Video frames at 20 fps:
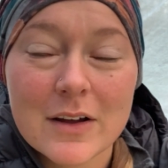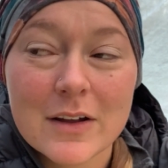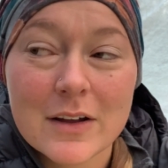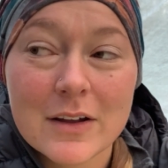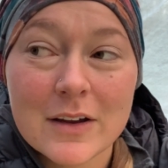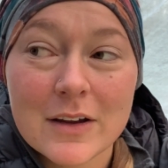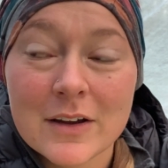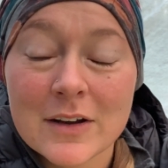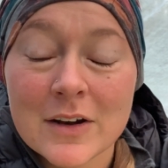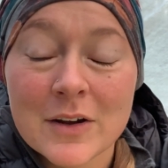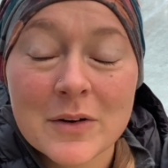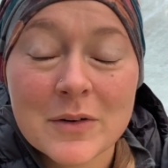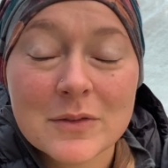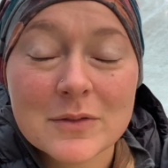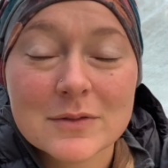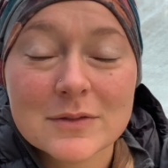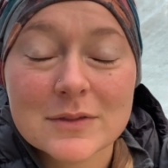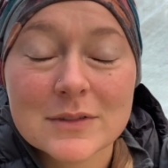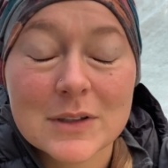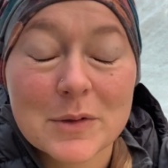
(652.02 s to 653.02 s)
you know,
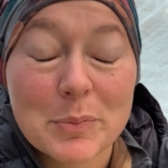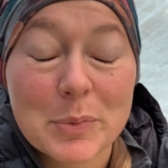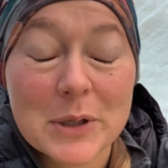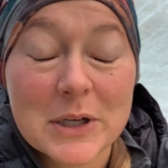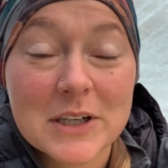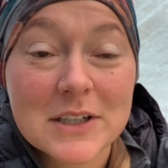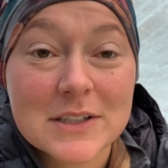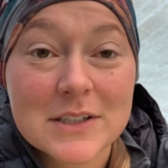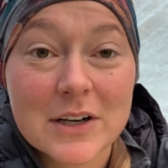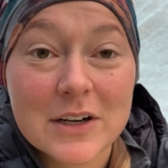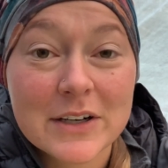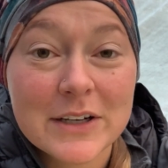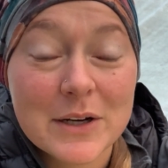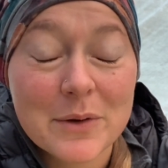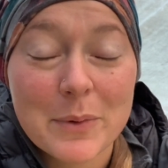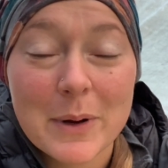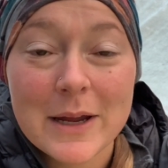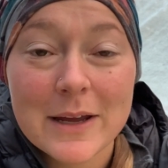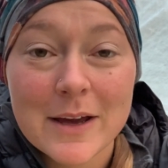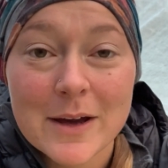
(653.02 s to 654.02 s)
the perks are you
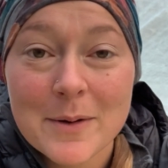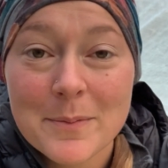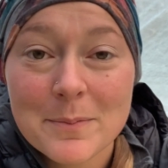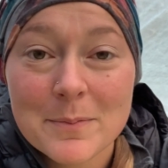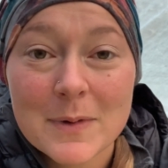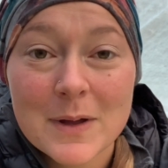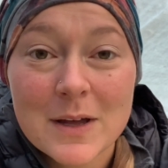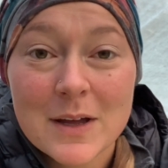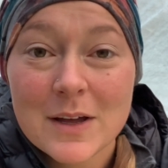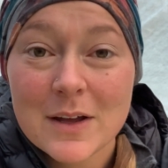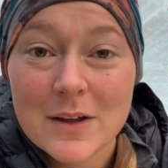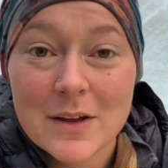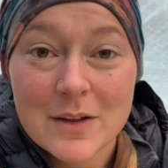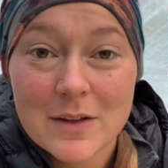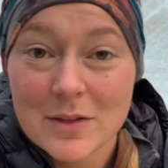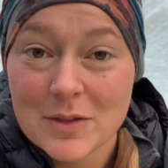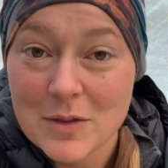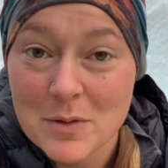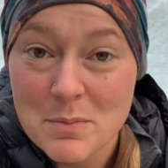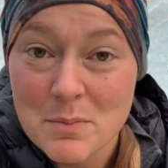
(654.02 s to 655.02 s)
wake up,
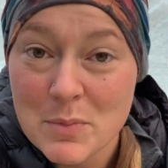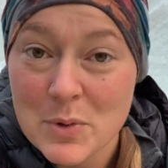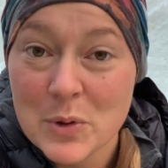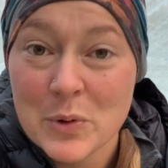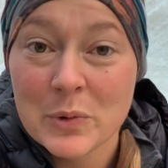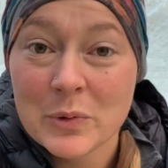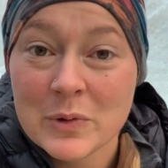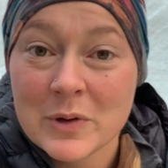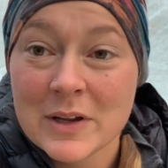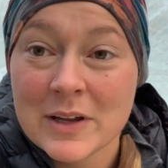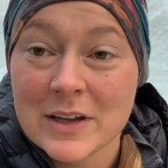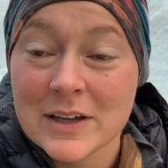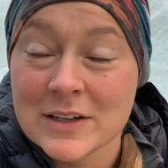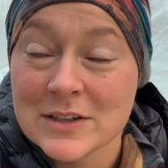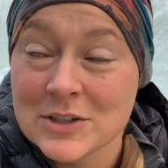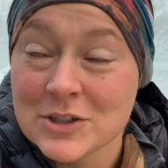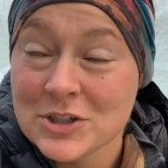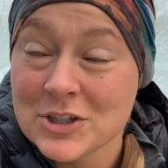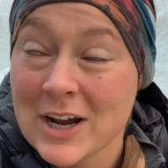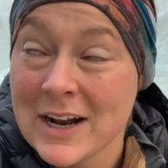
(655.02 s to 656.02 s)
the moon
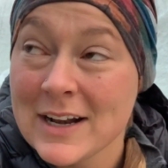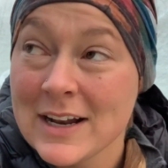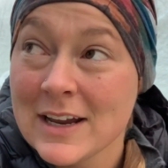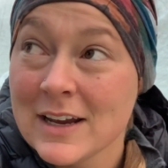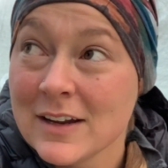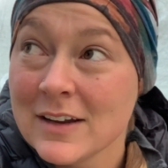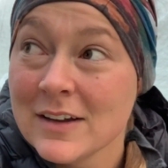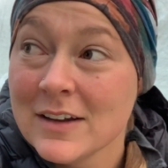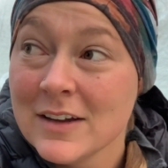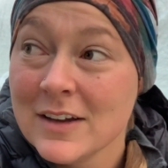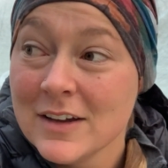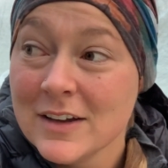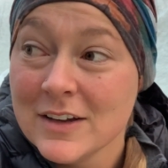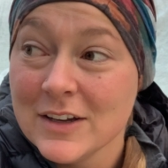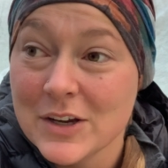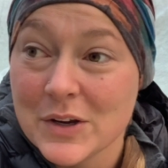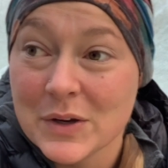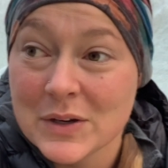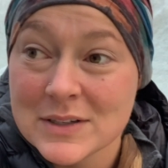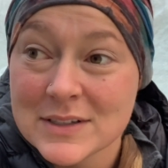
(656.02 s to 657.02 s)
is shining,
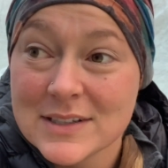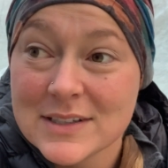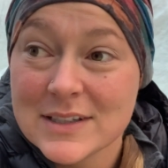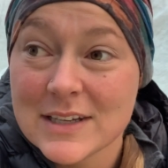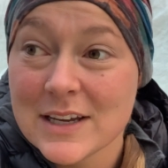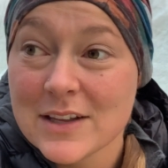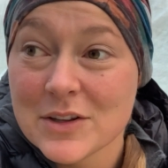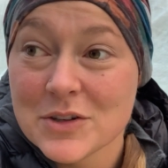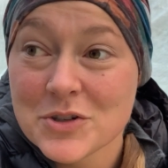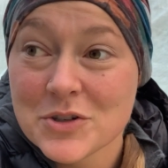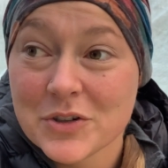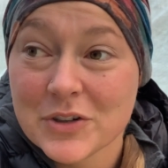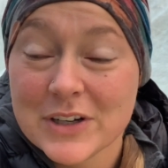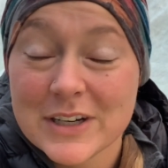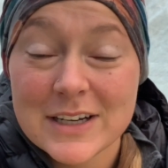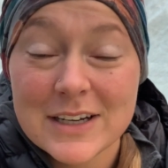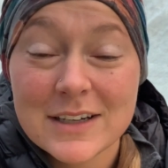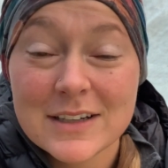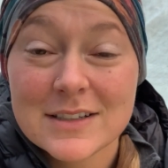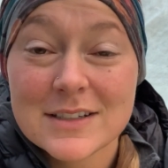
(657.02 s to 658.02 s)
you can see the
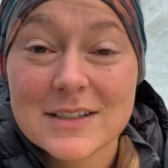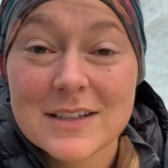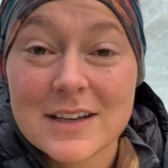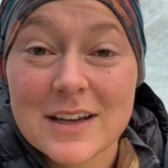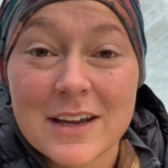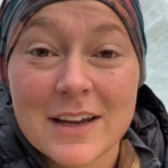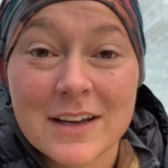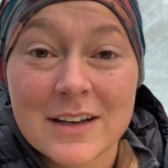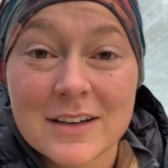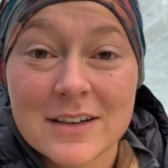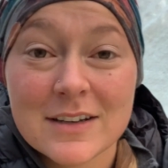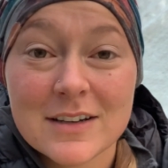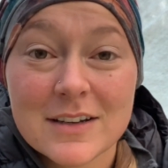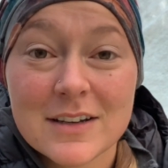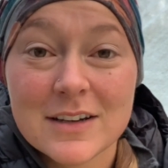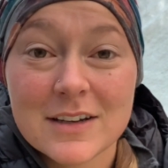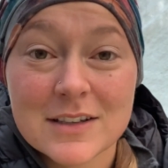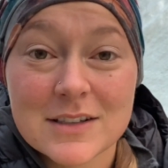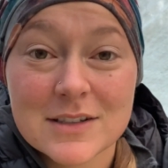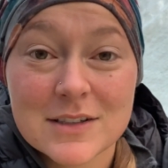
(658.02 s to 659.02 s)
trees, and
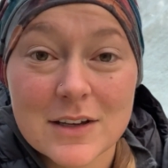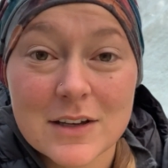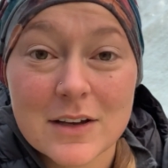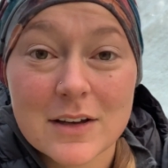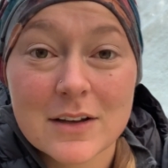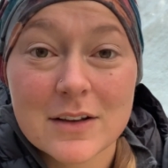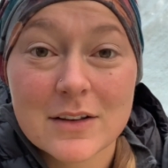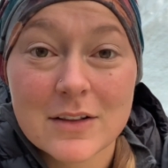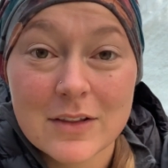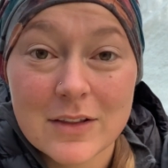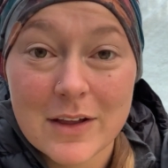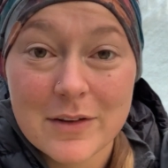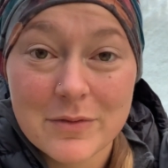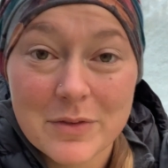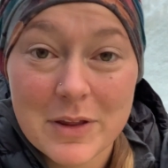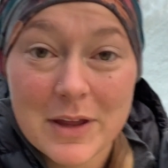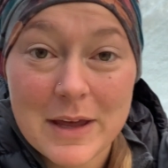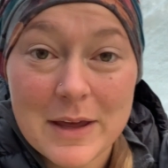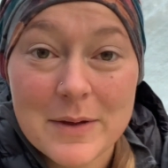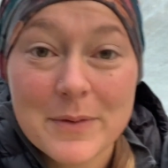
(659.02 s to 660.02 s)
it's
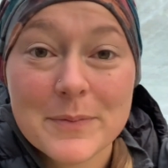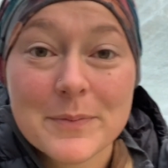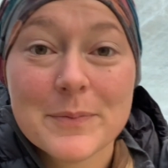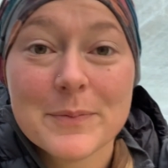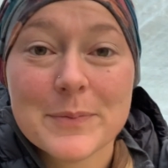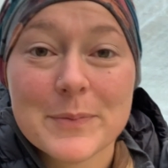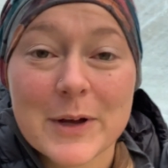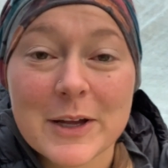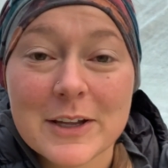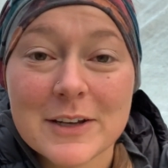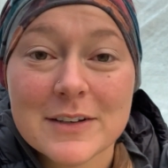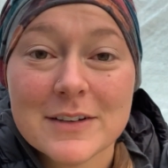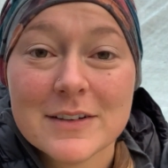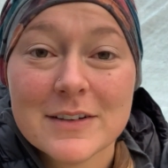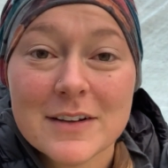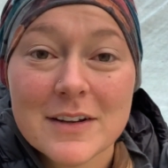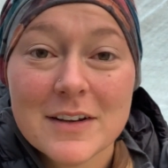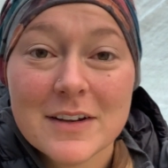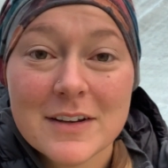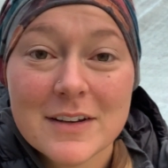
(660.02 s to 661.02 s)
lovely. But
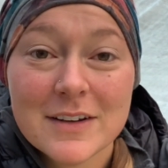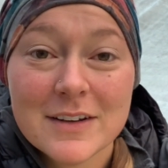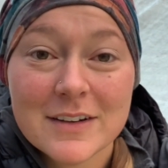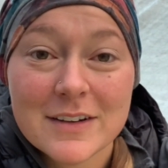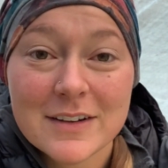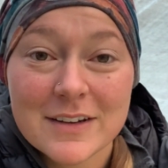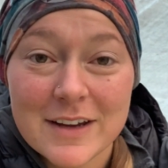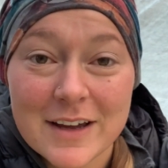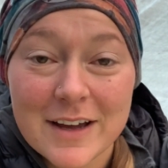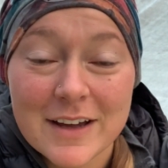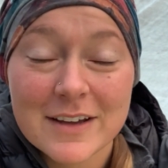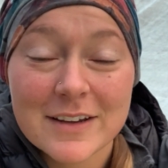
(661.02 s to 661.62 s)
yeah,